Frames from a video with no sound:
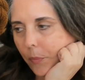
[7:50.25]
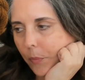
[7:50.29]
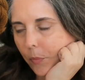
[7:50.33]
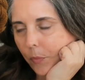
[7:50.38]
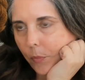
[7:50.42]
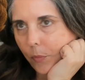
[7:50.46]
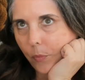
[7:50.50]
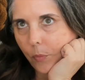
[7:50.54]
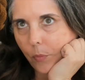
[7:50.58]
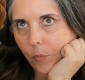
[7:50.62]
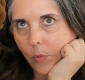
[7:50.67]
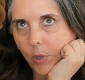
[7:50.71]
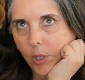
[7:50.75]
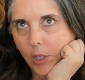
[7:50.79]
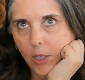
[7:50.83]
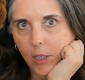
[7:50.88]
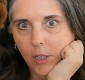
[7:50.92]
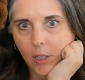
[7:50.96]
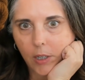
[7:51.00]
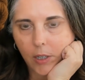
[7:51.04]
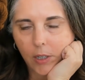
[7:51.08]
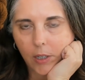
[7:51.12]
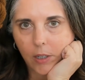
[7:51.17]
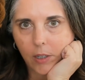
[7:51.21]

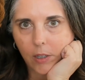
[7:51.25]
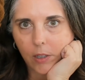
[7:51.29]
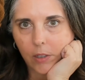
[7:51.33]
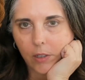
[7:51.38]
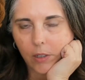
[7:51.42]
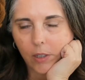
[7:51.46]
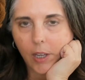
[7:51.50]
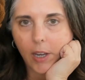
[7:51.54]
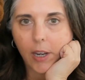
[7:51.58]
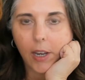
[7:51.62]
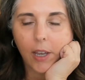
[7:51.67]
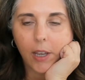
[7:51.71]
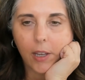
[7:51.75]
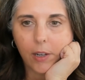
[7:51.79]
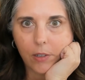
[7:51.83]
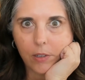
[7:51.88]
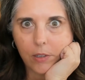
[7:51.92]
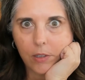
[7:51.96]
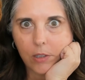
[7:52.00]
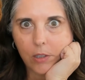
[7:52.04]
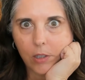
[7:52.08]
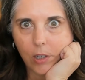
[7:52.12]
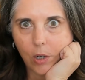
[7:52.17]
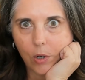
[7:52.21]
they had
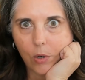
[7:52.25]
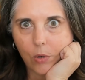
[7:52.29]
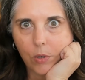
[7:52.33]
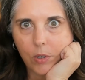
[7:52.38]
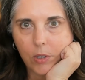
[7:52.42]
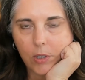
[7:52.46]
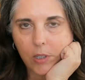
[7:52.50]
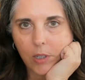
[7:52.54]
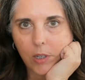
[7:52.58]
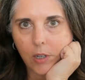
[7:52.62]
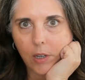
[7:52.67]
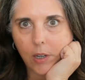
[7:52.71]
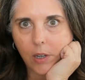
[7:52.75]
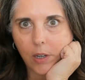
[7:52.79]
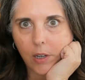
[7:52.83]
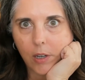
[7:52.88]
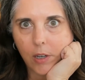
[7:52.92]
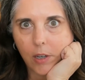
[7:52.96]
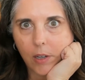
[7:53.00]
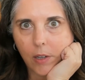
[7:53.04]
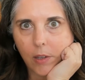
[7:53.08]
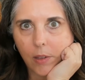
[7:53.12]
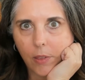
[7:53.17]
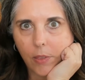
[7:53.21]
soaked
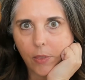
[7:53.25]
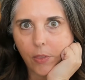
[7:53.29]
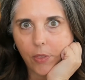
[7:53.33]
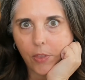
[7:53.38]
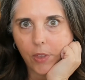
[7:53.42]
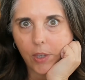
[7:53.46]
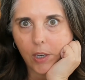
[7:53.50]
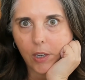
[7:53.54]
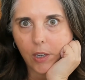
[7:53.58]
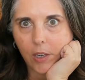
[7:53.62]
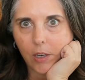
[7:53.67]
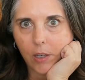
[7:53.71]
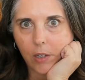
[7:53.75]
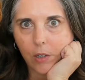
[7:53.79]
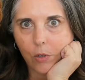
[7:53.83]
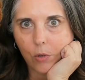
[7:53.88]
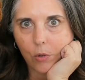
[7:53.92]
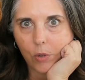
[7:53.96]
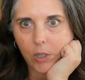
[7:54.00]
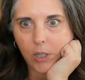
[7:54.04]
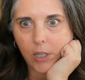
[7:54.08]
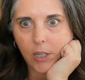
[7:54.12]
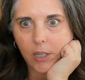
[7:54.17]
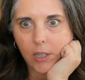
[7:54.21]
the
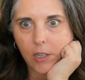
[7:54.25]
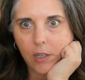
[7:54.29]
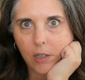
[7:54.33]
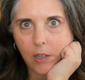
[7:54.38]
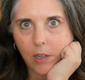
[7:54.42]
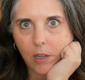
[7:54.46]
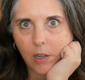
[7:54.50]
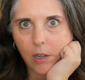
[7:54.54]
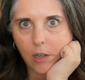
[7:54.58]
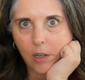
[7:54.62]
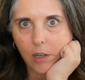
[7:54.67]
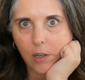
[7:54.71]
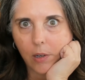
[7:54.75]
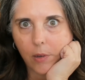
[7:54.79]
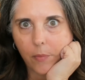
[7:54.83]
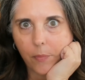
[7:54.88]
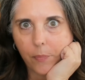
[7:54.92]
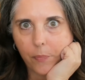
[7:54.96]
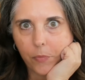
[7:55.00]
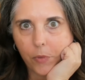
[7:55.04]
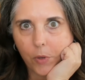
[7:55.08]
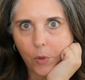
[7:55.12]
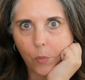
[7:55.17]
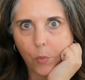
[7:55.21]
green
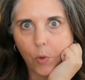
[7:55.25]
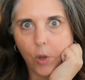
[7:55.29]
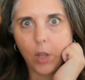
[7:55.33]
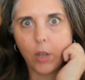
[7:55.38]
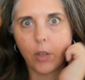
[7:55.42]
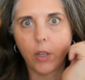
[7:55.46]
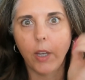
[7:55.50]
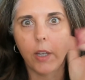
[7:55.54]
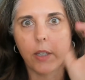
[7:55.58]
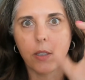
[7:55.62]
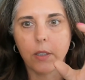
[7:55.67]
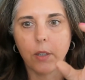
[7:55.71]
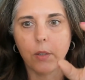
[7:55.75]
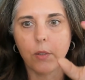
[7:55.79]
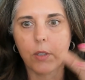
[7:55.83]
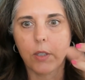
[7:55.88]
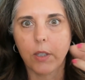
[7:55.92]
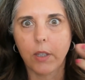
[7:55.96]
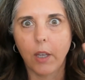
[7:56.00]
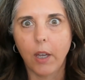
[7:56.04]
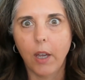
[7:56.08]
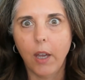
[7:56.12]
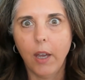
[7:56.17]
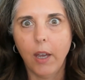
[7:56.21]
walnut. So it's
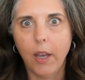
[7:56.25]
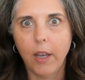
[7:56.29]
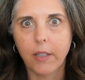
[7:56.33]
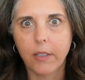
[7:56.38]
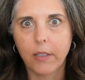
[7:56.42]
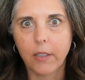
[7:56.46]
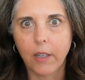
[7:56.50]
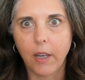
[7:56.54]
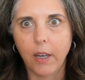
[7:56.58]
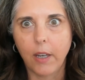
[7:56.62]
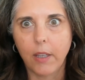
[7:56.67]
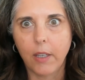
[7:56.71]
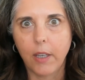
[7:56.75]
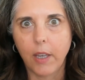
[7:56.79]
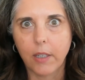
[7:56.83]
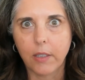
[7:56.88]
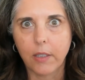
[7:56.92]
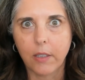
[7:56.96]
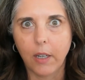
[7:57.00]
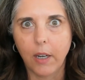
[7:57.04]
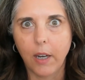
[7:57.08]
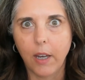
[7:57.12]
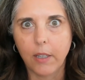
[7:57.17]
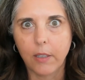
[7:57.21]
the husk. I guess
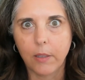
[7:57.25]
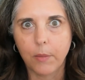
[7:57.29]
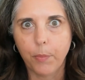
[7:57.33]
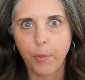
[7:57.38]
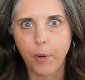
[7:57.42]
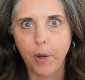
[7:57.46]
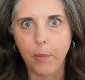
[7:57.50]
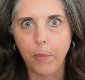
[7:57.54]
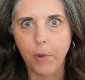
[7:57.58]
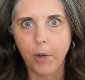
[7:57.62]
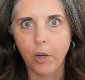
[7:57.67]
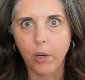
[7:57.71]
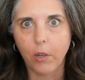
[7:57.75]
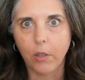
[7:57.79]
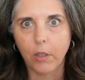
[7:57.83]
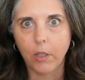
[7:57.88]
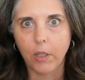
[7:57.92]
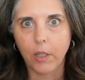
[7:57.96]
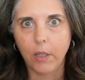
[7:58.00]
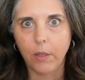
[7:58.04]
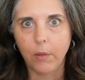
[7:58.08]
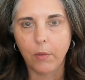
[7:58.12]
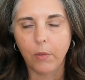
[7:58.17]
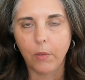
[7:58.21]
it has
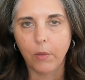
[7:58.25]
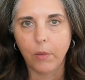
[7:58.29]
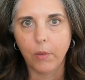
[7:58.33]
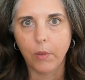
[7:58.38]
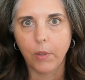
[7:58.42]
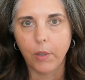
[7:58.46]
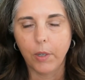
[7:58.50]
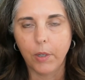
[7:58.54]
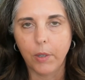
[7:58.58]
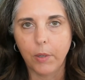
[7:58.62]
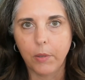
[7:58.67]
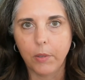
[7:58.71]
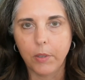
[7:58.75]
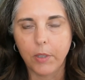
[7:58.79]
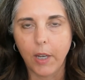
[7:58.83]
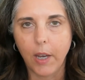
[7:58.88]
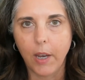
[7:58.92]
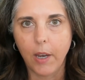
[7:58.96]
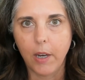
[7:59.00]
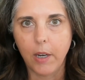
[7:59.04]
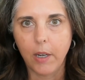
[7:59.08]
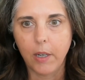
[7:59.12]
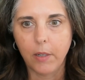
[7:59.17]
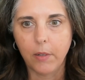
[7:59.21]
primarily the
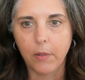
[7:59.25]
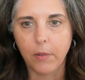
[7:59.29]
dye